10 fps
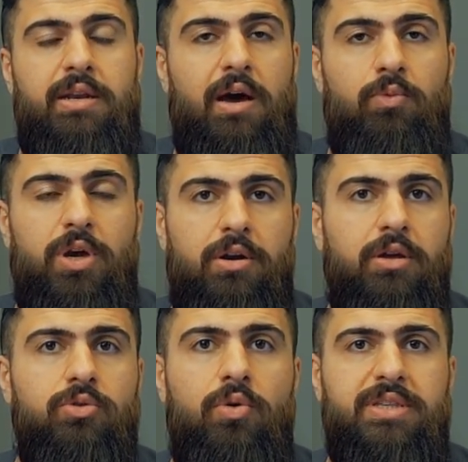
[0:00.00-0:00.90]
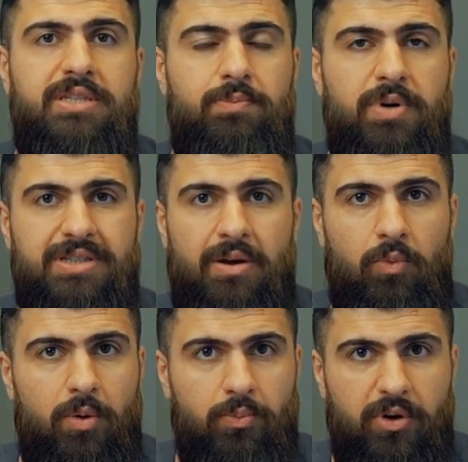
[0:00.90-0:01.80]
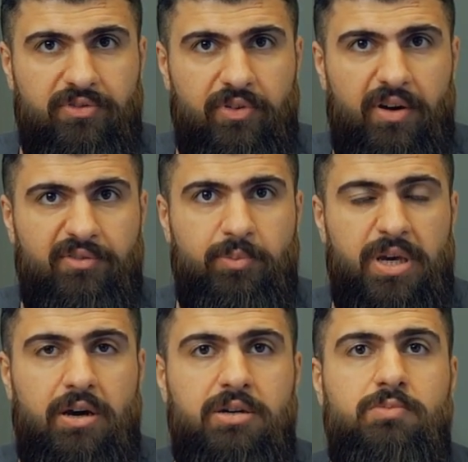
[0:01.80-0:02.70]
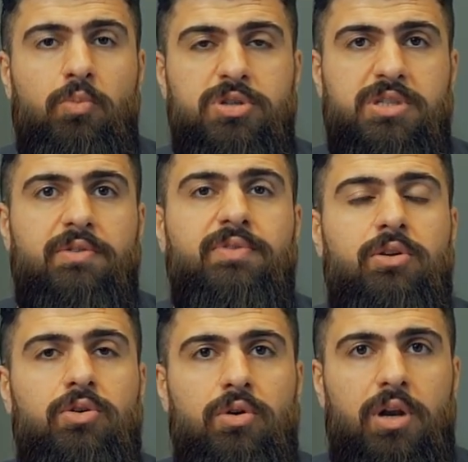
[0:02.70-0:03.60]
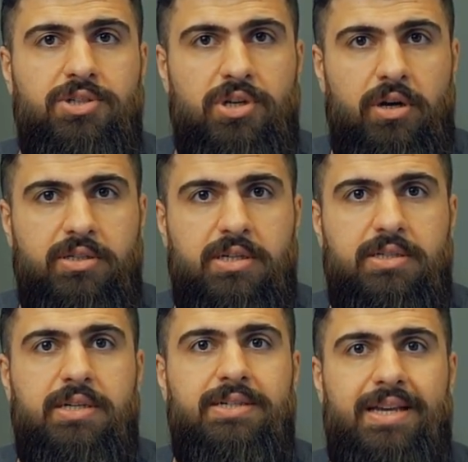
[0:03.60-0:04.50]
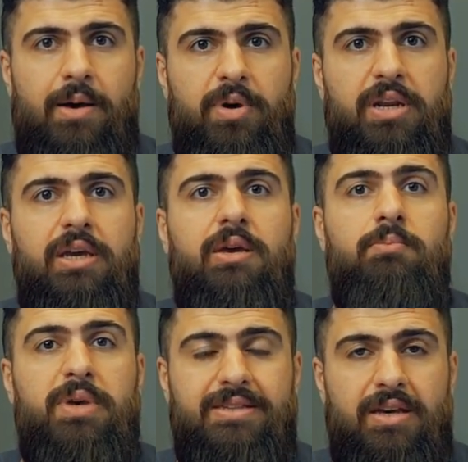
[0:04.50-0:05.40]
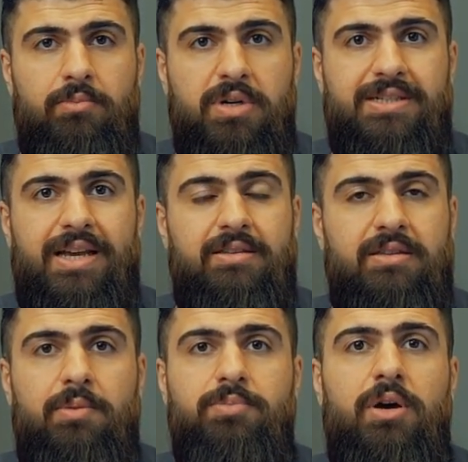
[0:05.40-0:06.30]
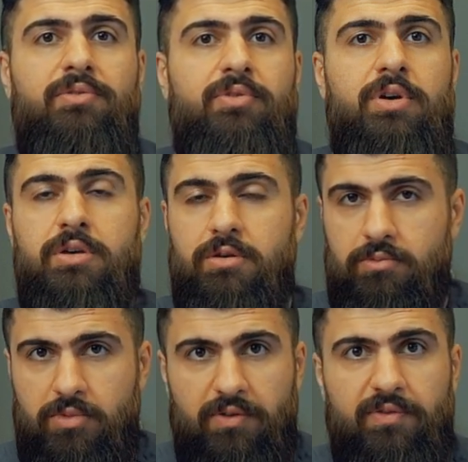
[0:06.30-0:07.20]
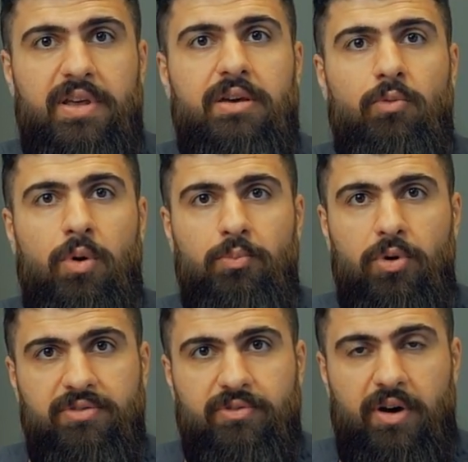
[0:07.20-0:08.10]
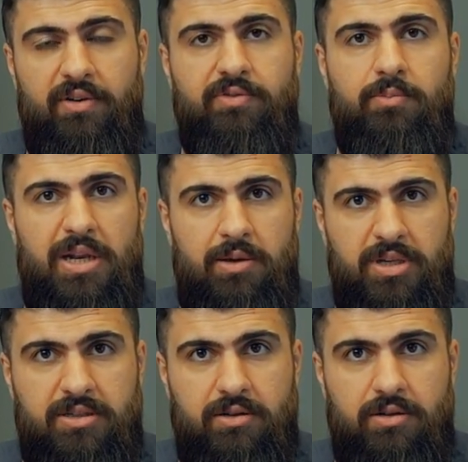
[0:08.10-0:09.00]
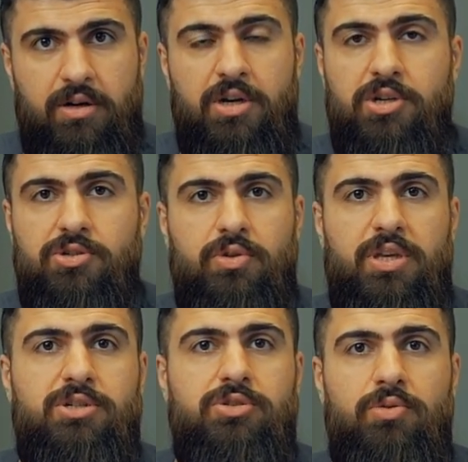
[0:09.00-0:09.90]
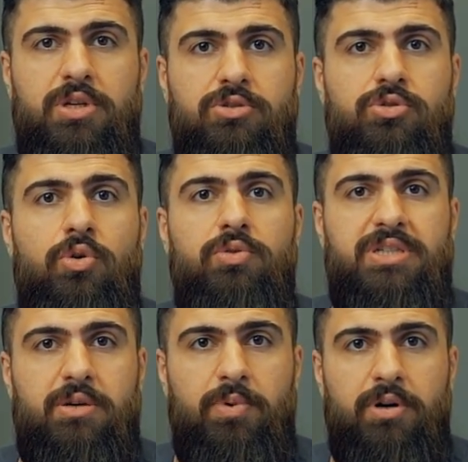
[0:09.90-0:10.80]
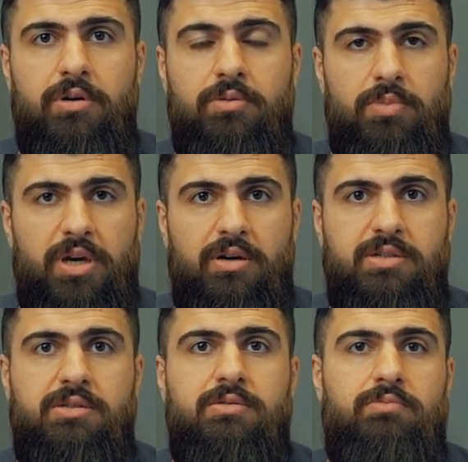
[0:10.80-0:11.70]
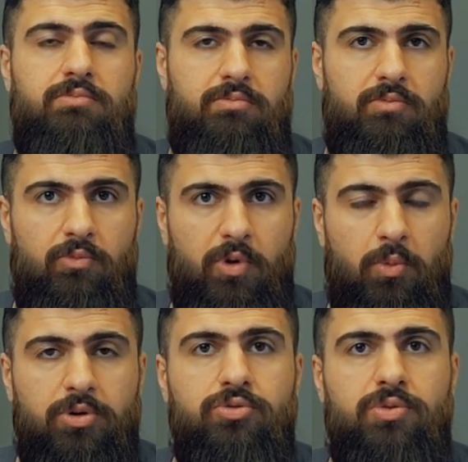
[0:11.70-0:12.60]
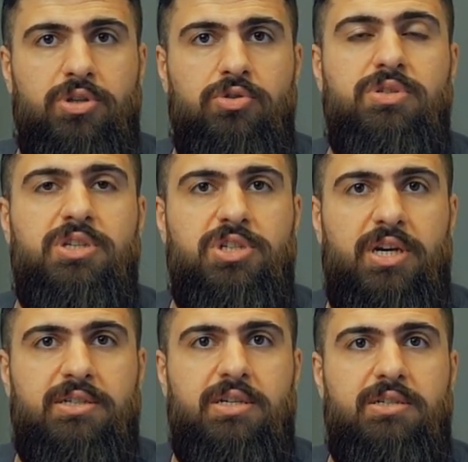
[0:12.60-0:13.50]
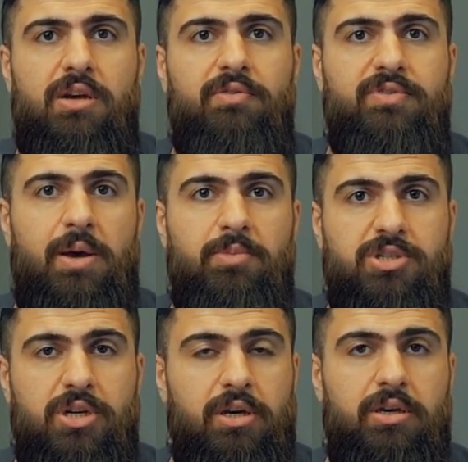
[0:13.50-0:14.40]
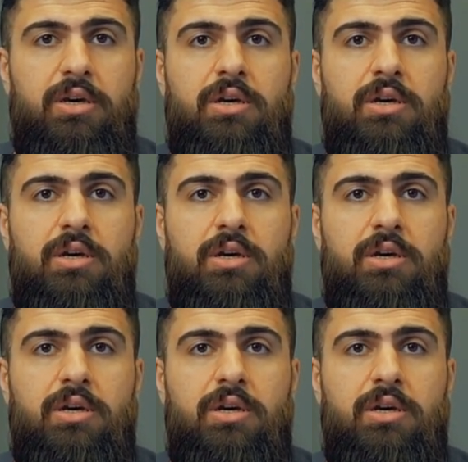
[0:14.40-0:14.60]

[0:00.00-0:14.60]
Now, we are not going deeper than 1.5 because most of the new collagenesis is happening in mid-dermis at the depth of roughly 1.5 millimeter. So there is no need to go deeper because we want to reduce the chances of damaging